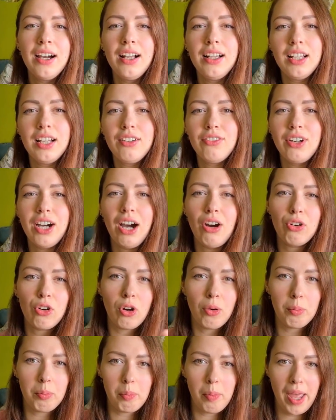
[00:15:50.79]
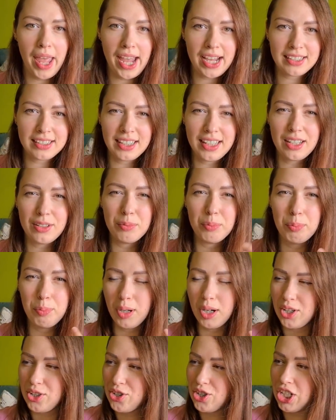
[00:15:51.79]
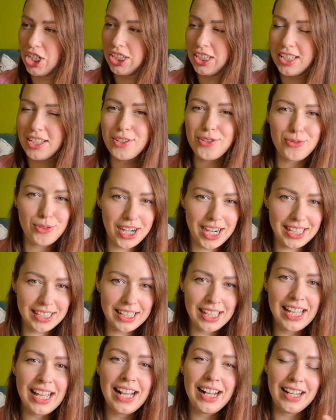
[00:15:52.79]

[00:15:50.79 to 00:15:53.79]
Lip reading: I love how compact and bushy it is, right?